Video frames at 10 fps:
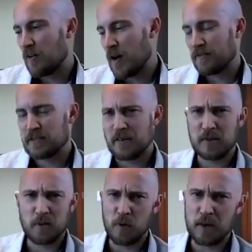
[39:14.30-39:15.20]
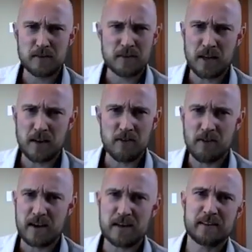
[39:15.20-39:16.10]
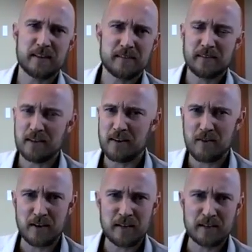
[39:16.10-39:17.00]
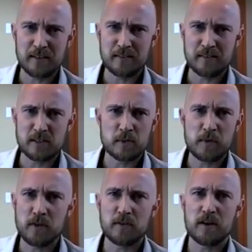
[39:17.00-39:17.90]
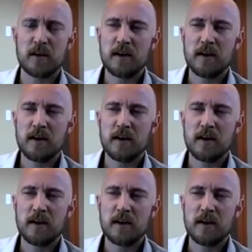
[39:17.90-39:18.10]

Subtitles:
have something weird ding your credit that, you need to dispute.